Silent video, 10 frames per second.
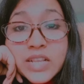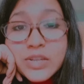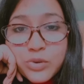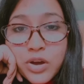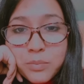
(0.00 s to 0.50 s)

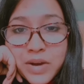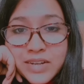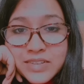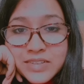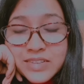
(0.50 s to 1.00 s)
the wrong
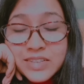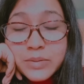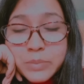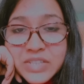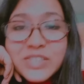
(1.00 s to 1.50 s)
part.
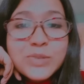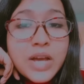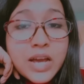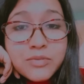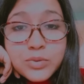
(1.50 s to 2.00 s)
Means you
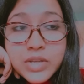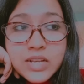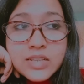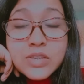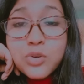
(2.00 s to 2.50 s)
have to
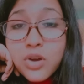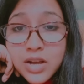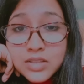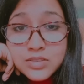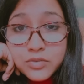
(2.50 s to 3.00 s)
tell the
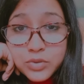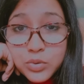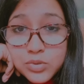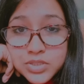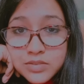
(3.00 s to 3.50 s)
wrong answer of your
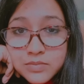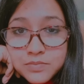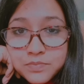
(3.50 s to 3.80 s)
question.